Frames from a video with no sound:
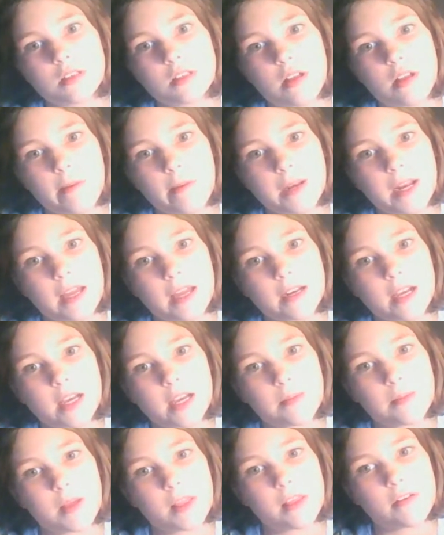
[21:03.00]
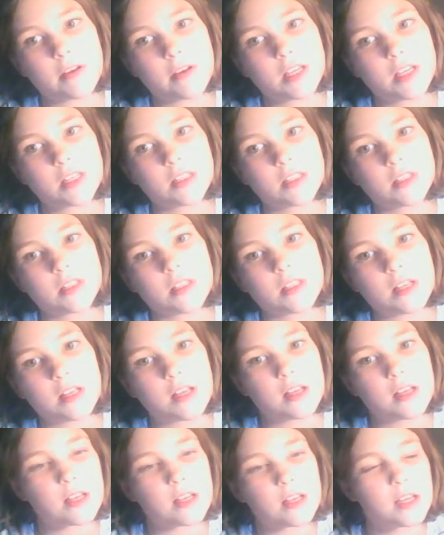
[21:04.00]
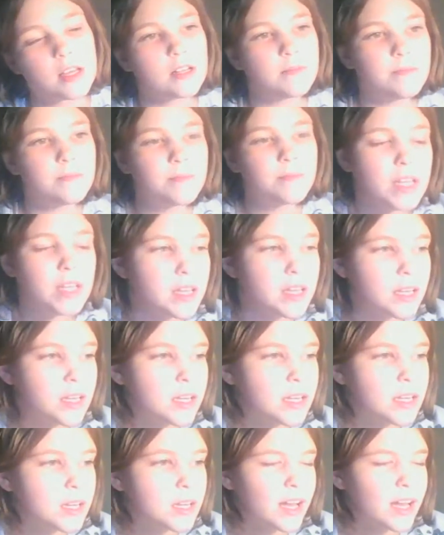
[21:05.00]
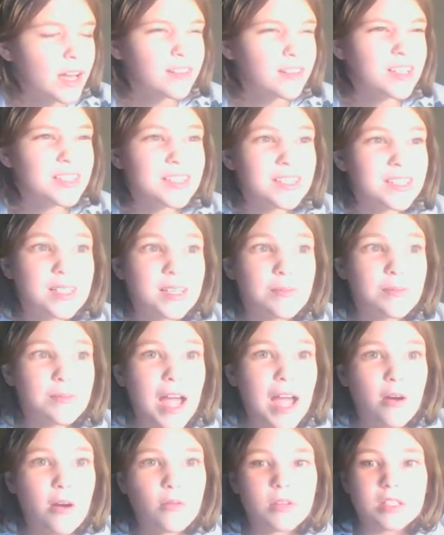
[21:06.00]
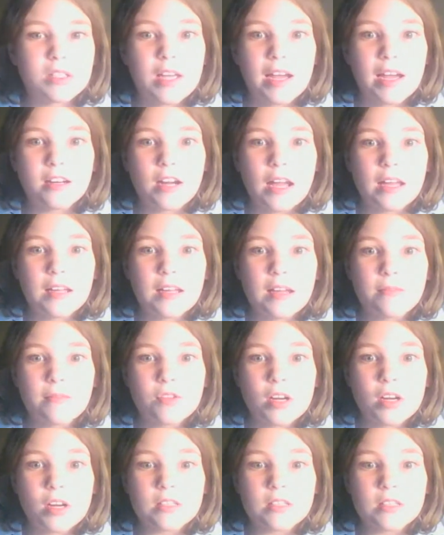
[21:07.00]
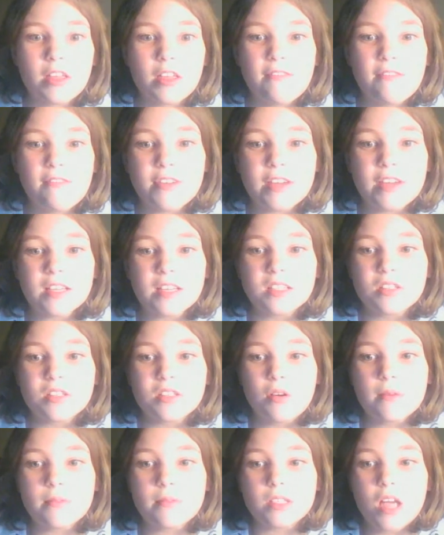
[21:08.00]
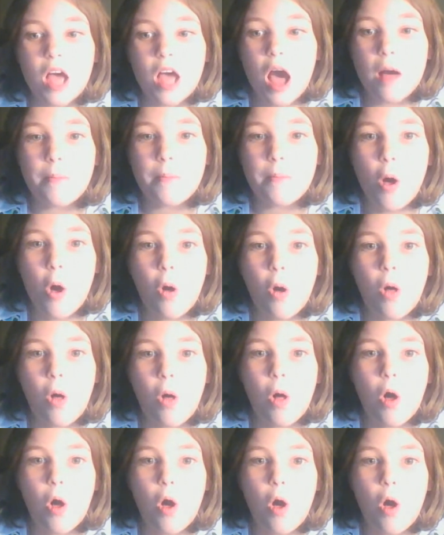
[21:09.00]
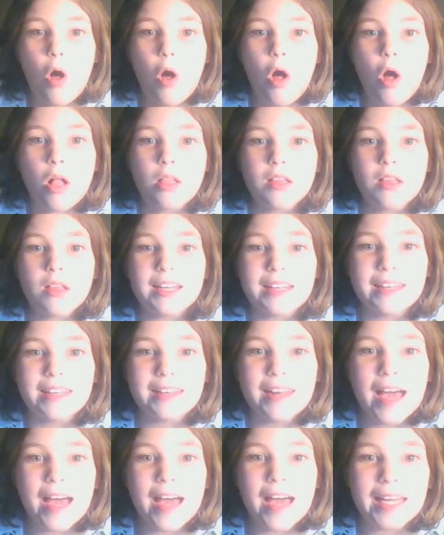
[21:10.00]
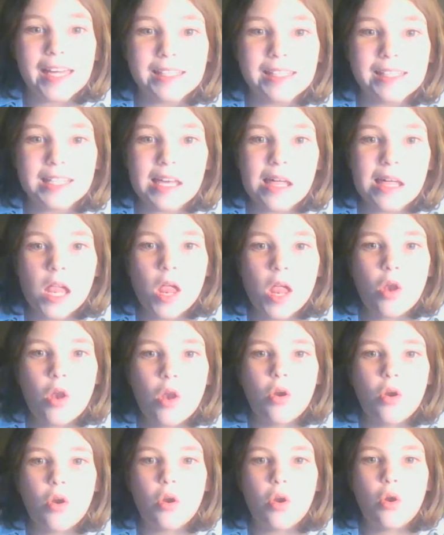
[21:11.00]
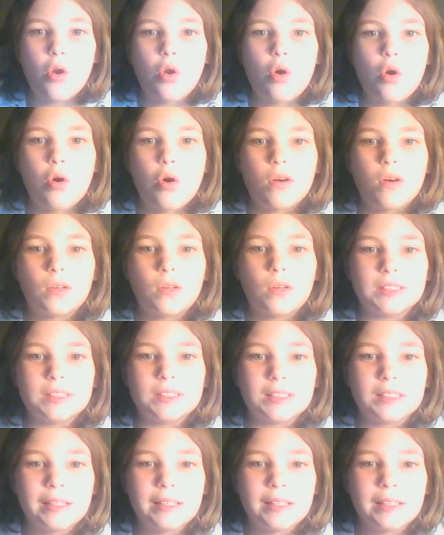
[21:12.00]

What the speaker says: all happened at night, by the way, and I couldn't sleep that whole time night after I saw that face, so I was up all night long,